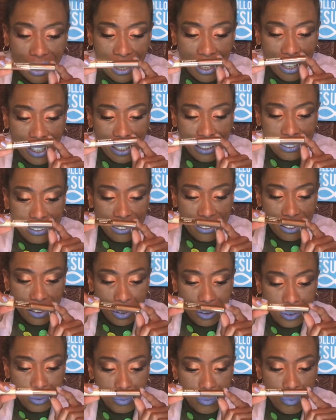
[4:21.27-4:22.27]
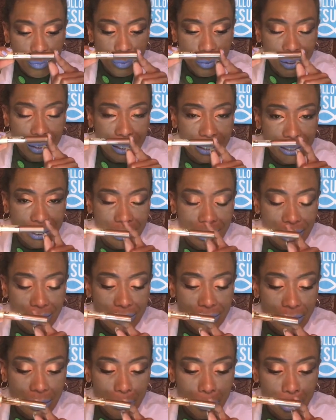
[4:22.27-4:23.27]
And so this
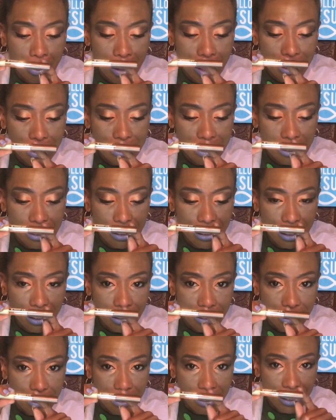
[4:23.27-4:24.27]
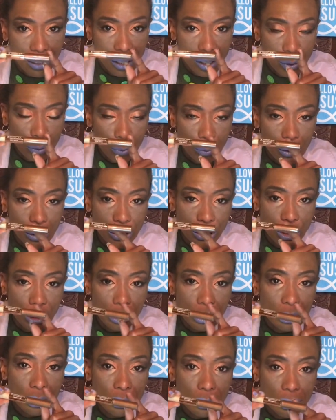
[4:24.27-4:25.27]
is a bronzy color,
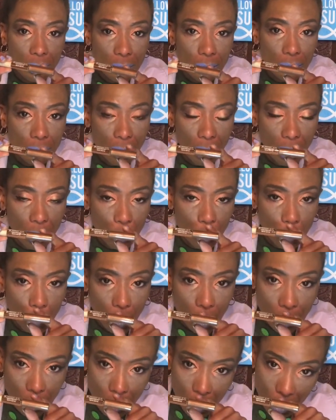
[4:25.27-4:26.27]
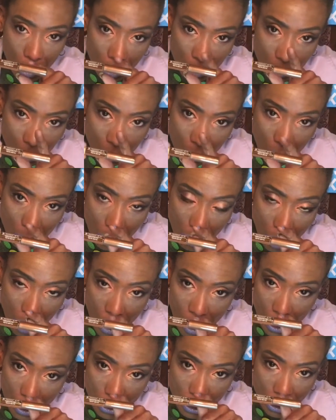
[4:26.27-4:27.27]
which this is a one color
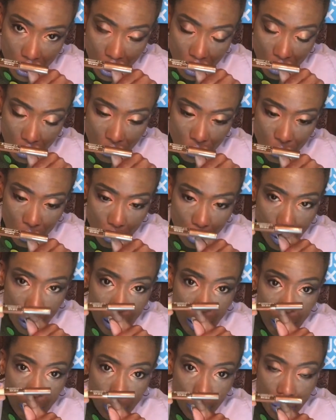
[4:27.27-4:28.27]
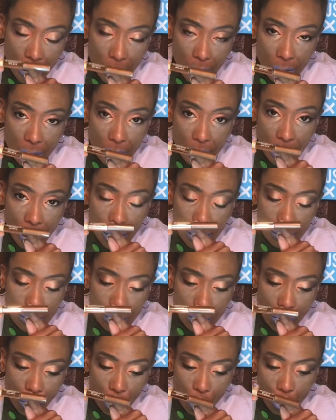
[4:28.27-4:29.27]
eyeshadow for me because it has
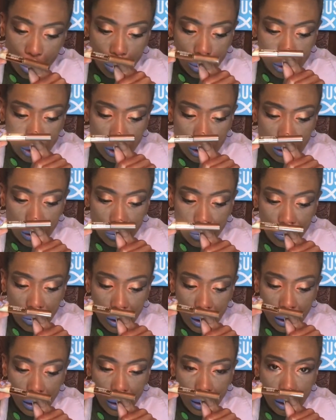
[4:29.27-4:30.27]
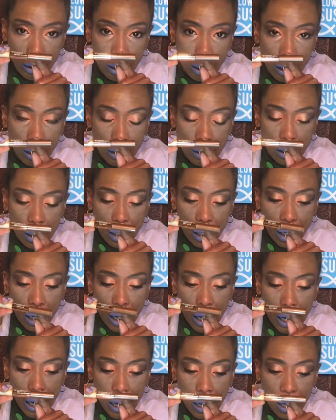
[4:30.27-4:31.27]
the gold shift in it
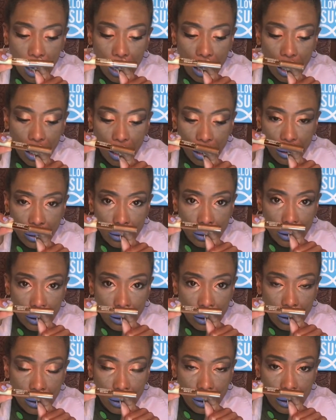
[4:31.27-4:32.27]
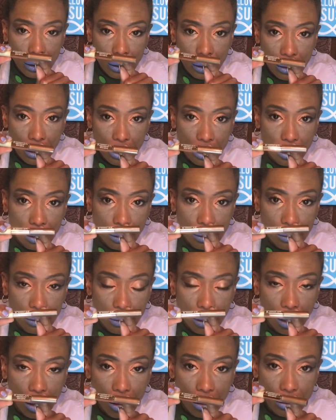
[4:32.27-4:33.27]
and it is
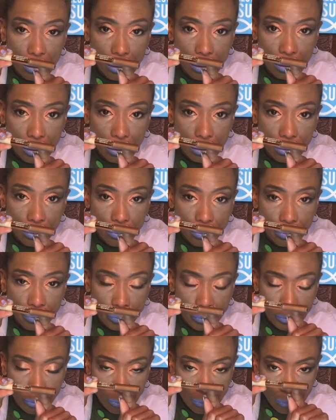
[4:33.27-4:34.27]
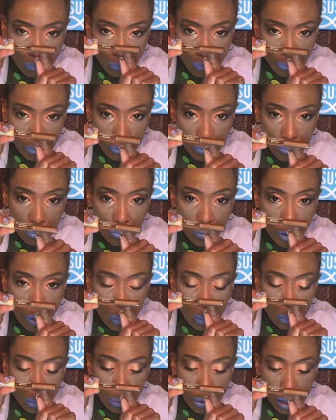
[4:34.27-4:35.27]
also
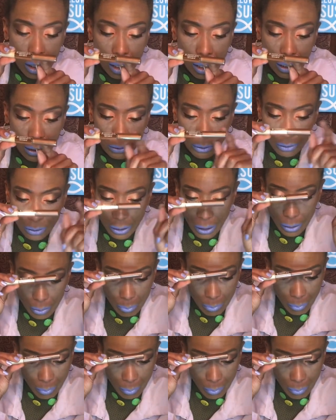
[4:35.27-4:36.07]
bronze like